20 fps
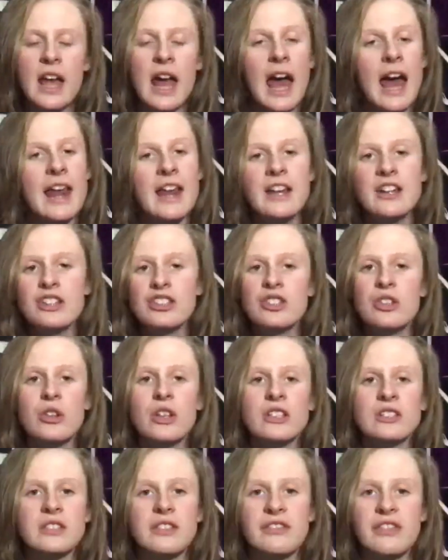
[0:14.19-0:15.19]
and then just
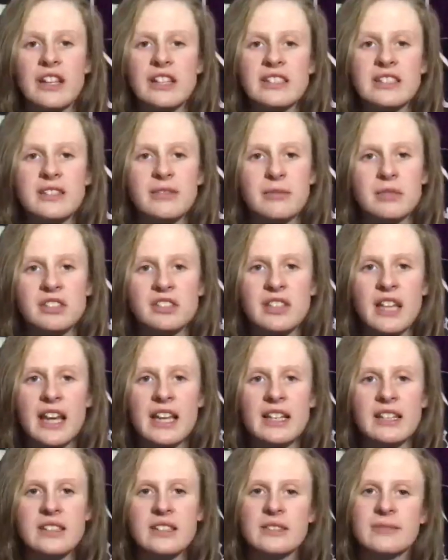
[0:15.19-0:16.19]
doing defensive
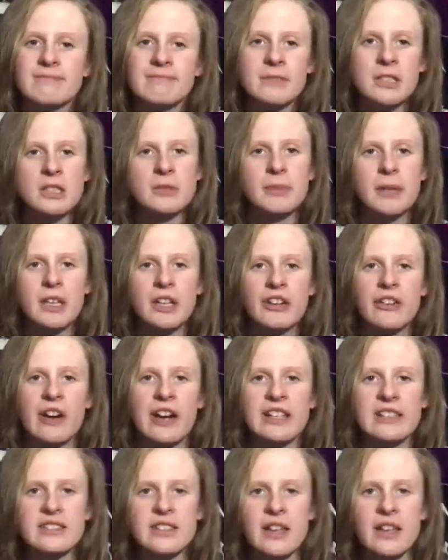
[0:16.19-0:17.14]
mistakes. It's been a great